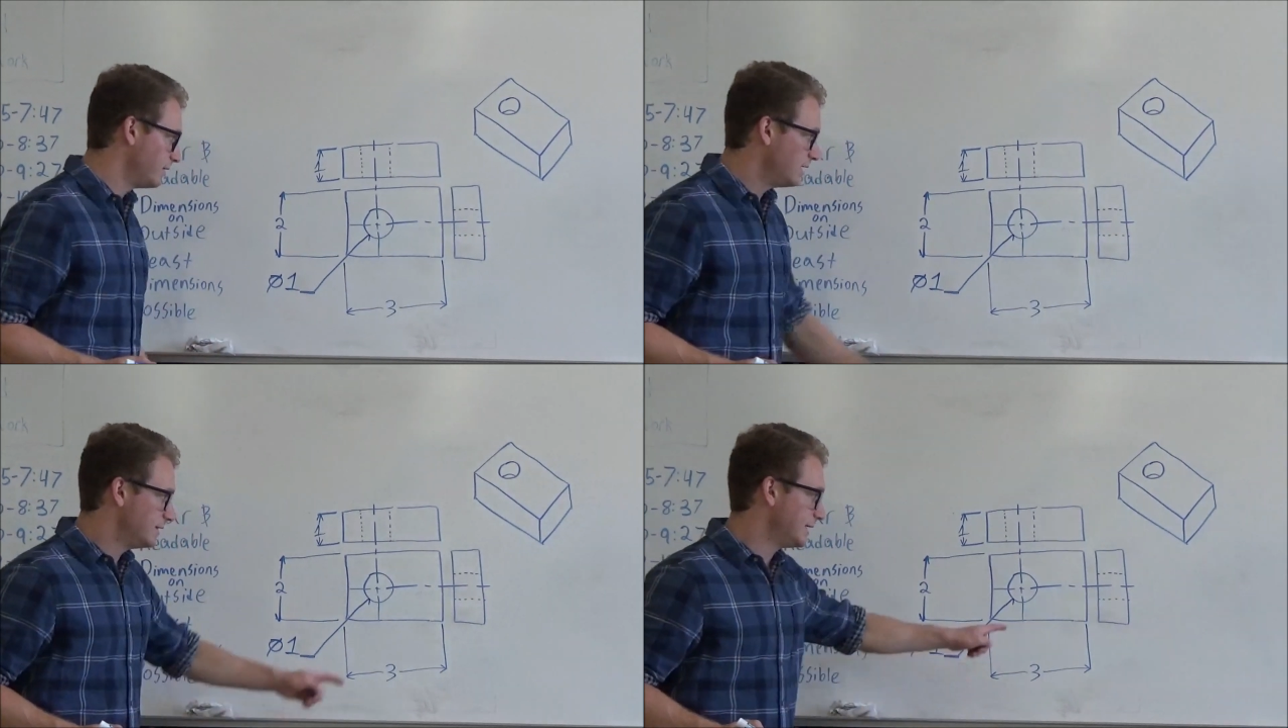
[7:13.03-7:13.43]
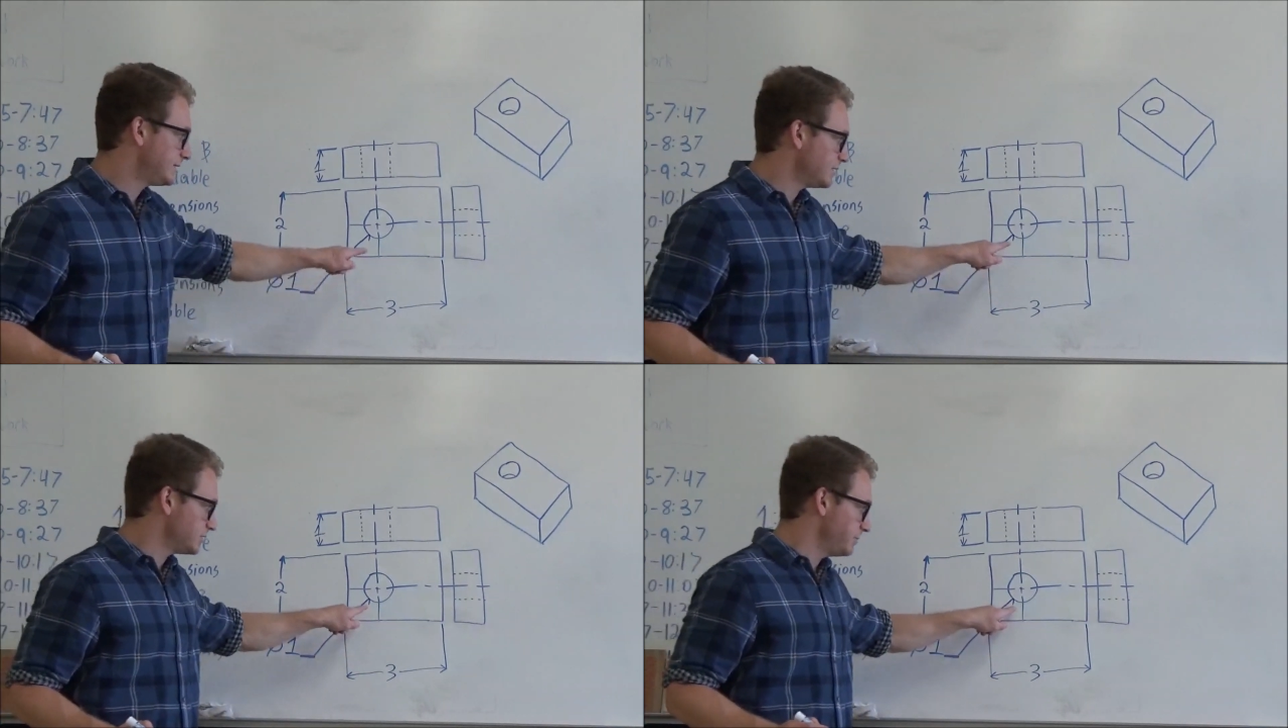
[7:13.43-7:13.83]
that
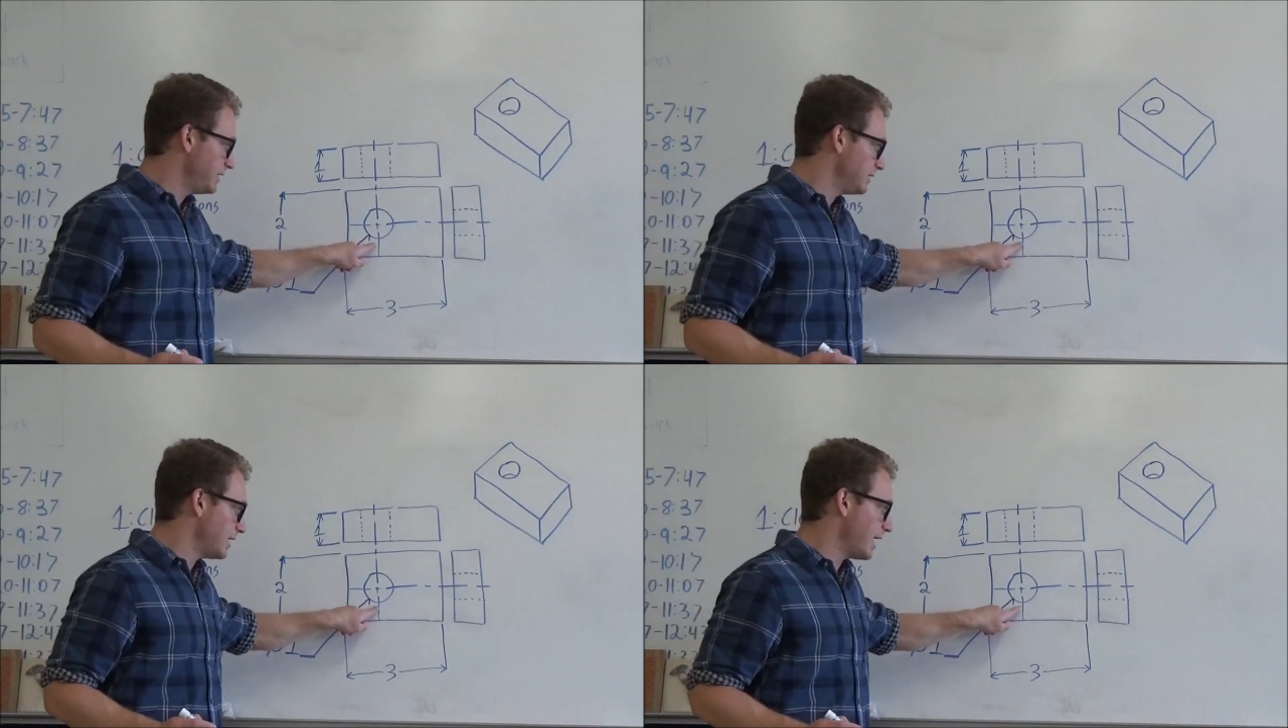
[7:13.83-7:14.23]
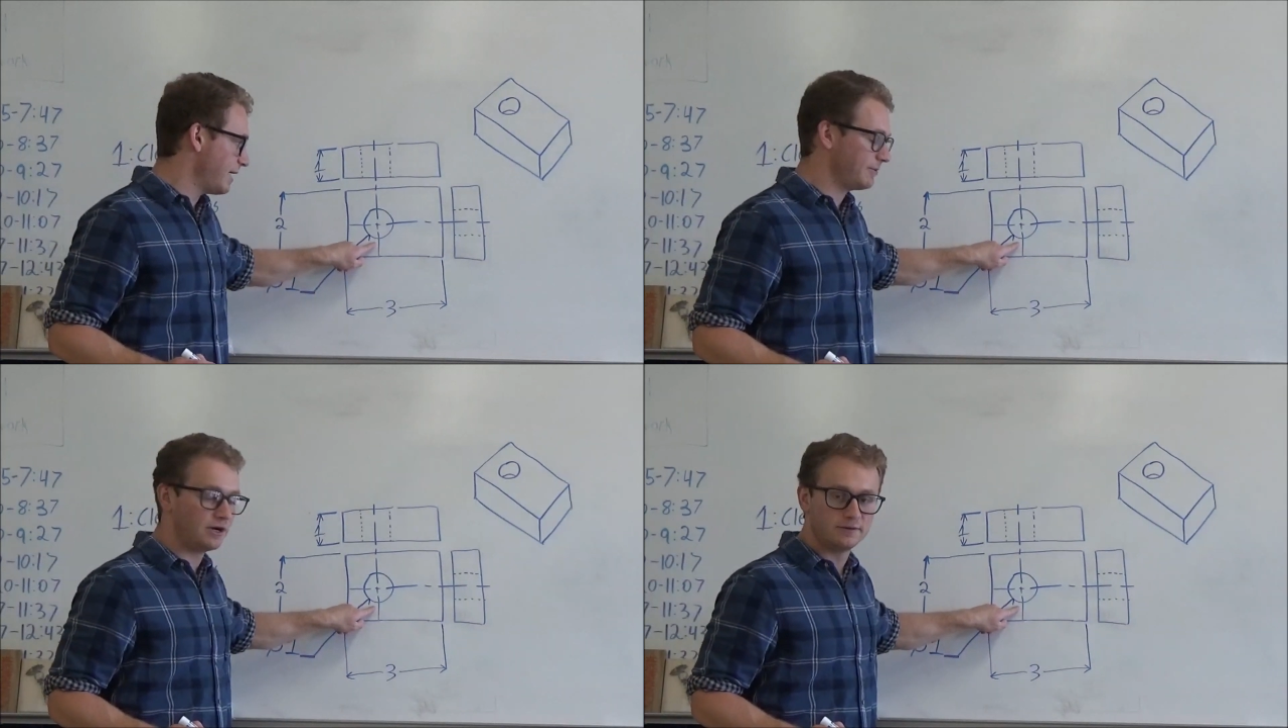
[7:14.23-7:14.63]
tells me the
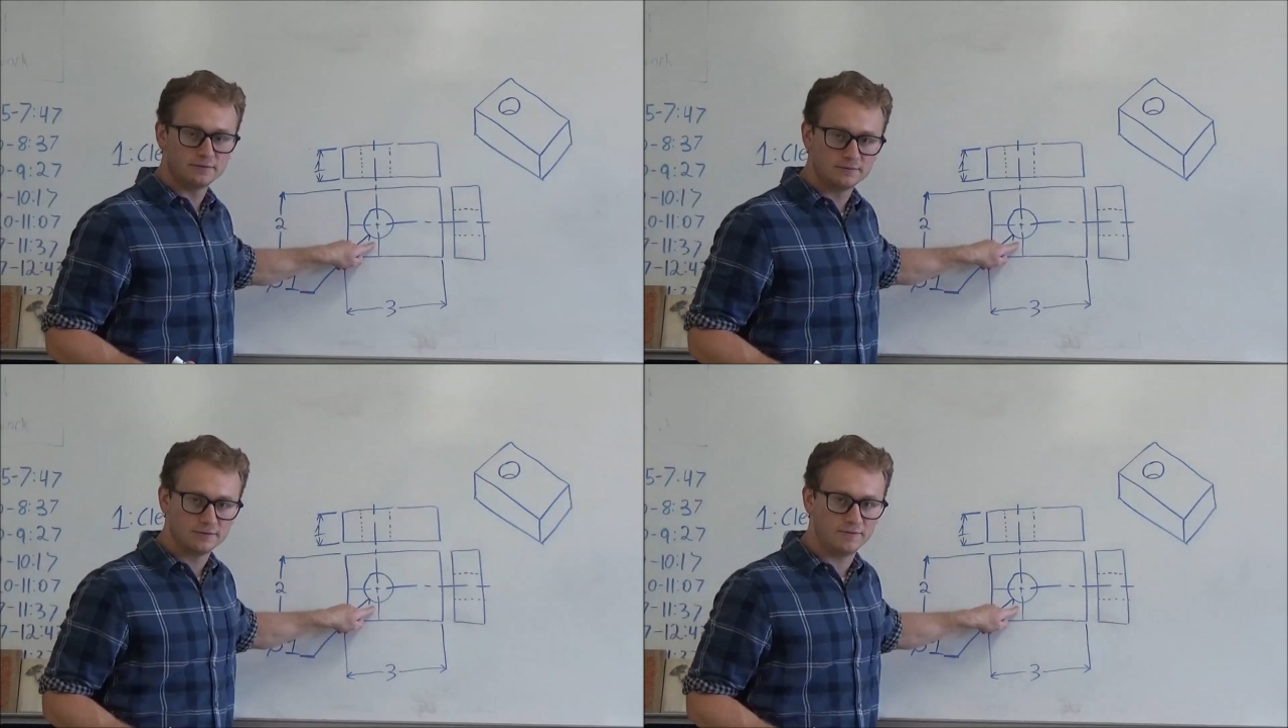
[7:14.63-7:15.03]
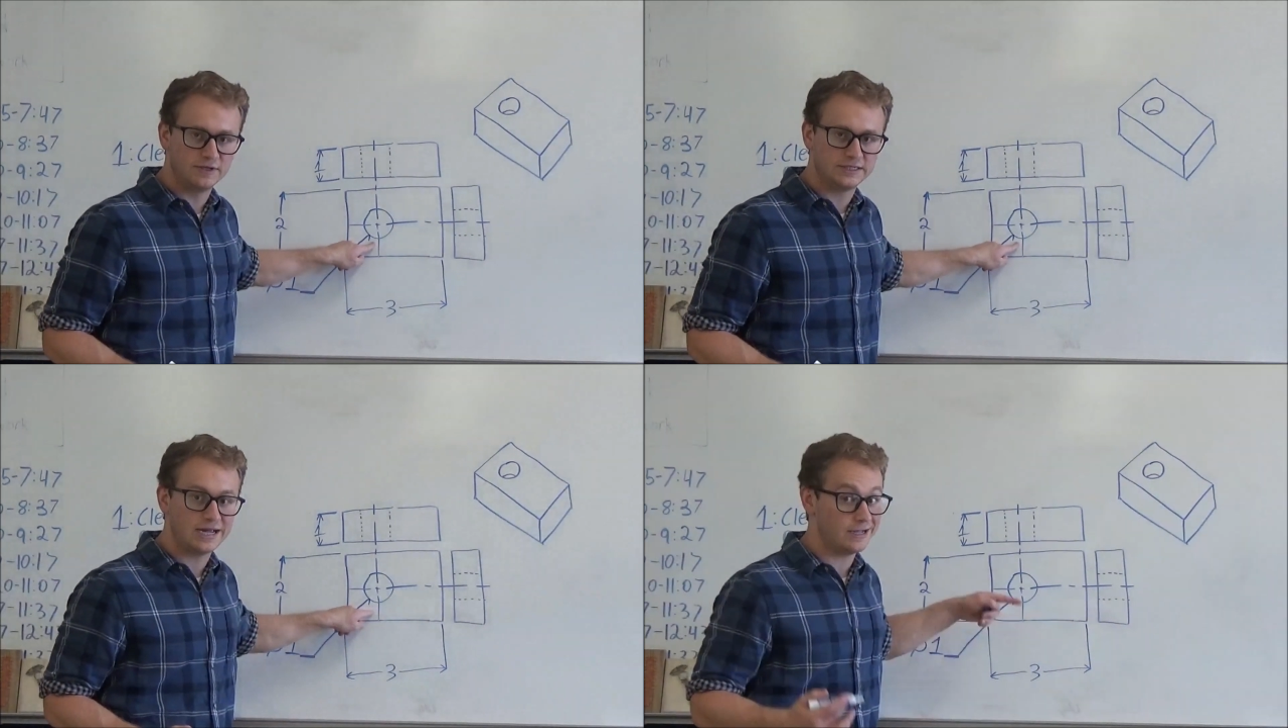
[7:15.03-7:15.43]
diameter of
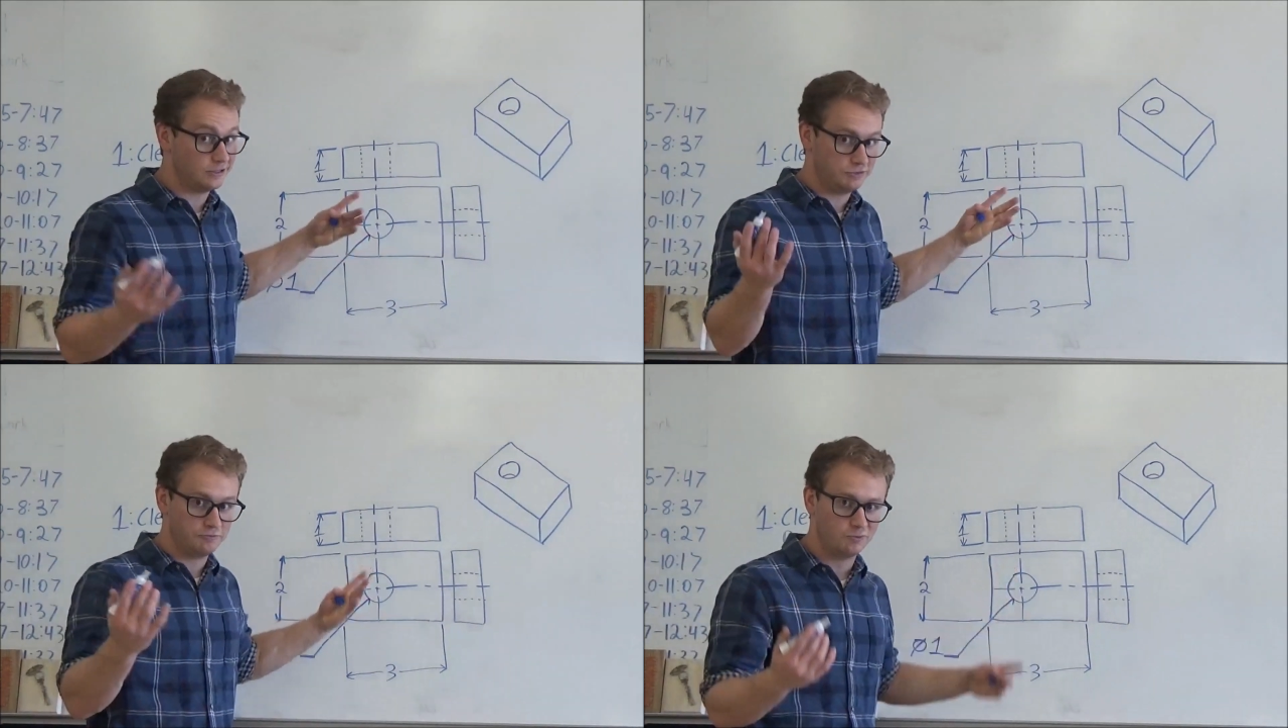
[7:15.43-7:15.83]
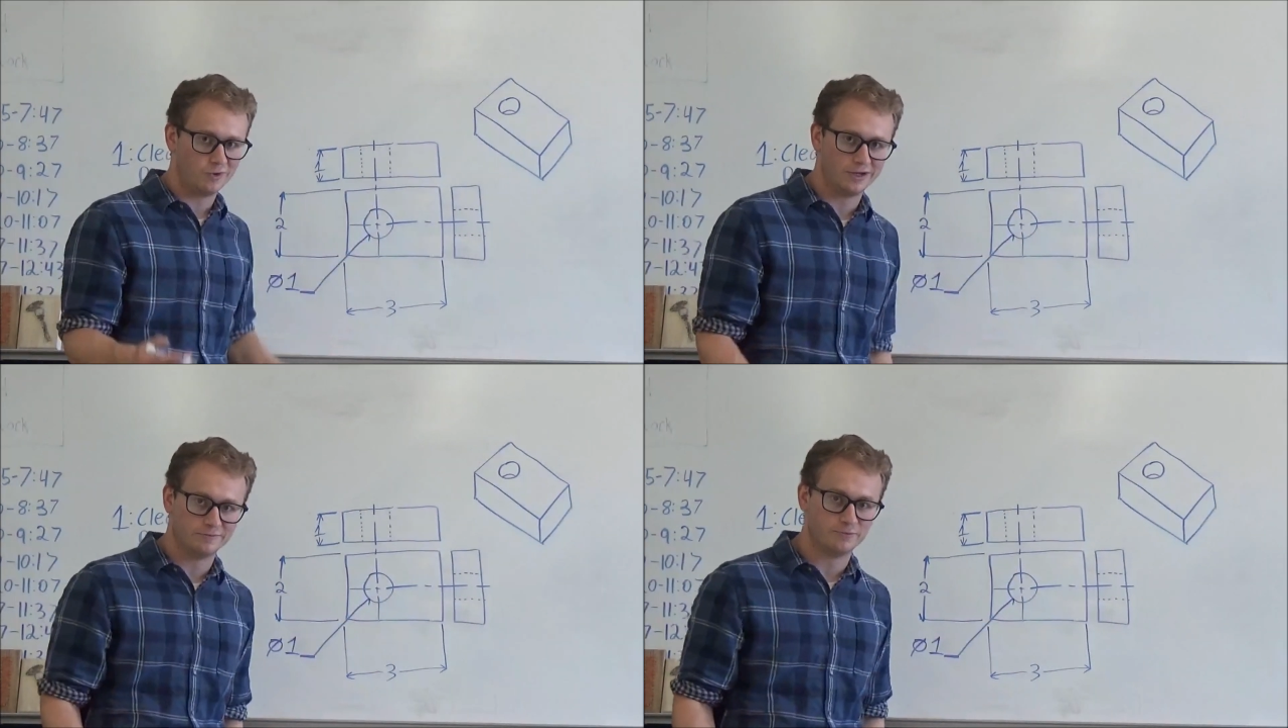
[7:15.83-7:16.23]
this guy is
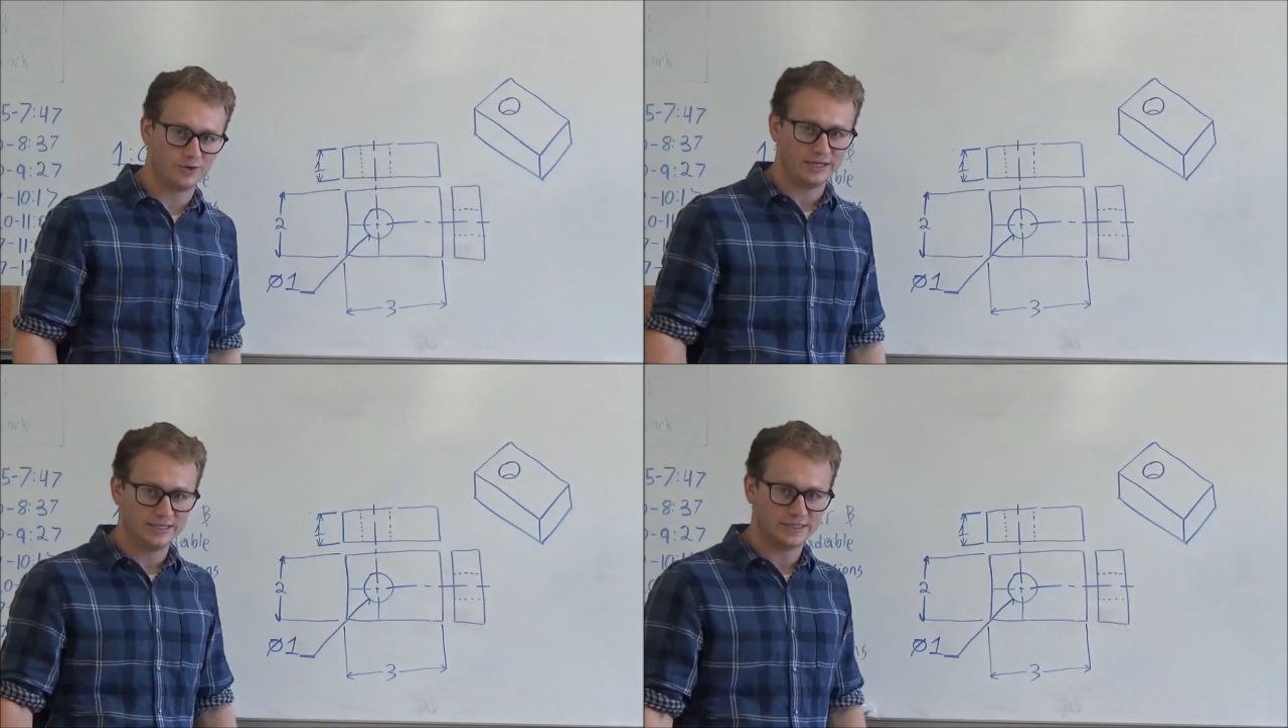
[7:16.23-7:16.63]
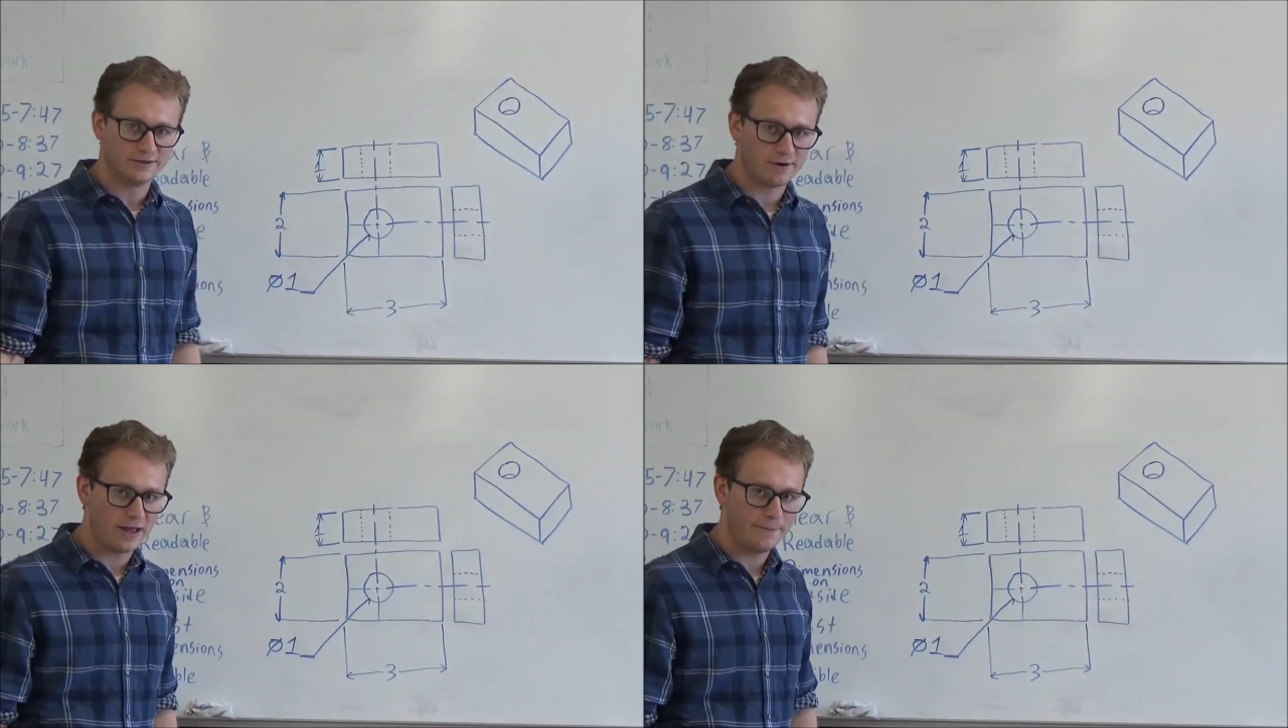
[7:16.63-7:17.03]
1. Pretty easy,
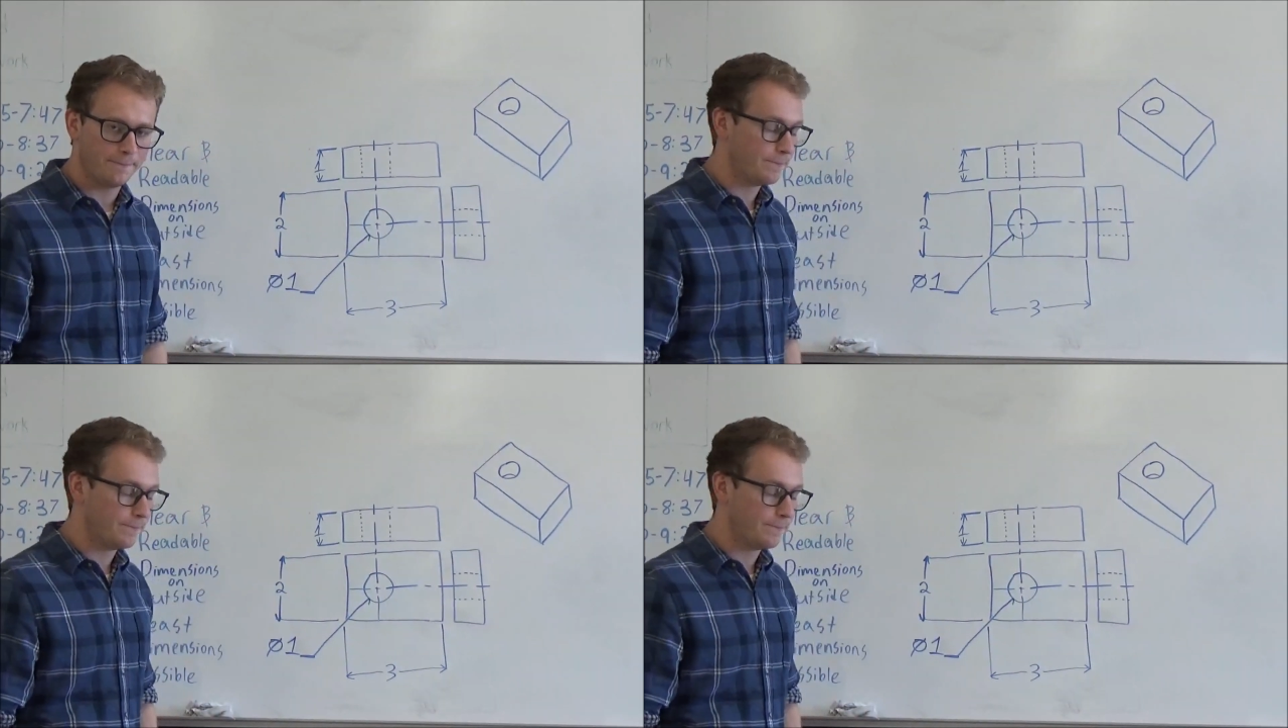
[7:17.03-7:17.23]
right?